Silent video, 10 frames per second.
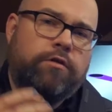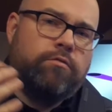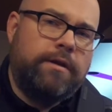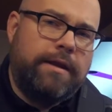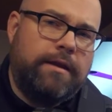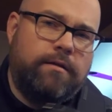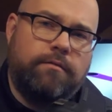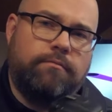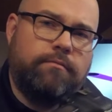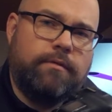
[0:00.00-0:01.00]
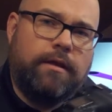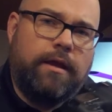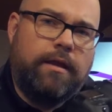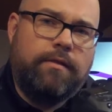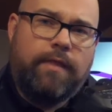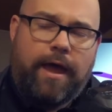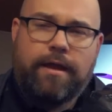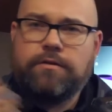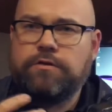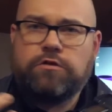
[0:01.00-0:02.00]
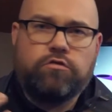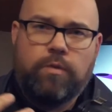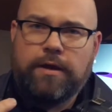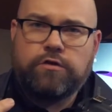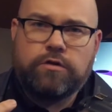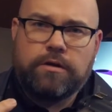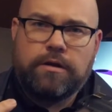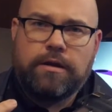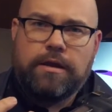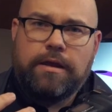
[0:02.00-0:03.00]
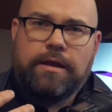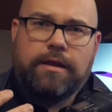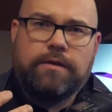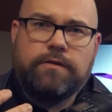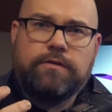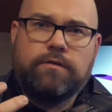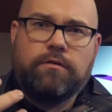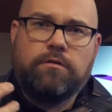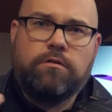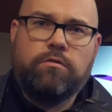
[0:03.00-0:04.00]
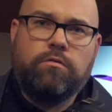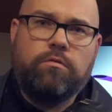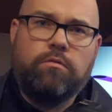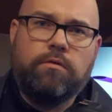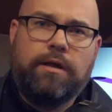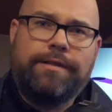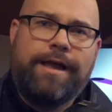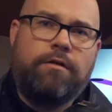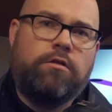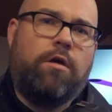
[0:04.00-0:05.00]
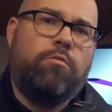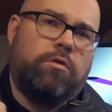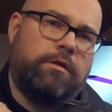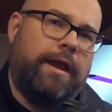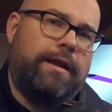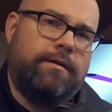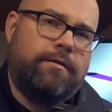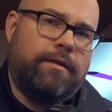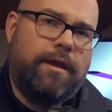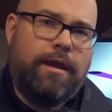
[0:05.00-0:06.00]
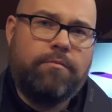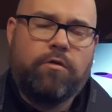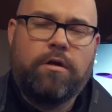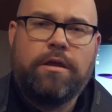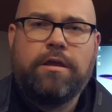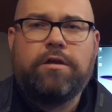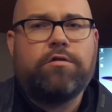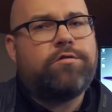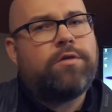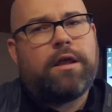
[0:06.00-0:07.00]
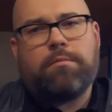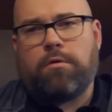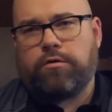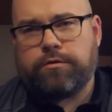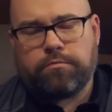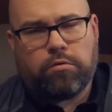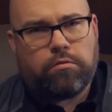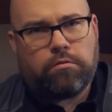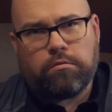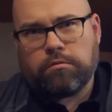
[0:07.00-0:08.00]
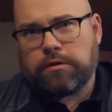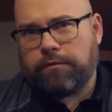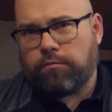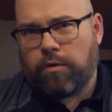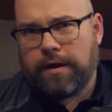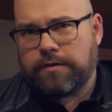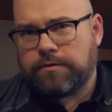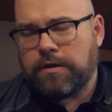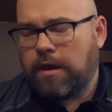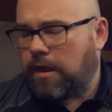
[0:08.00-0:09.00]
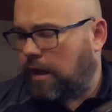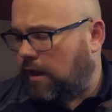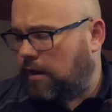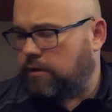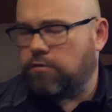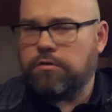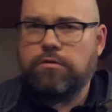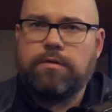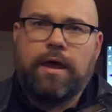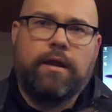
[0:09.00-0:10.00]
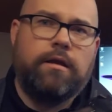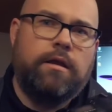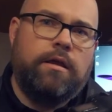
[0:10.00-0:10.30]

you'll need in that situation is to allow a lot more light into the camera. You can do that in multiple different ways. You can do that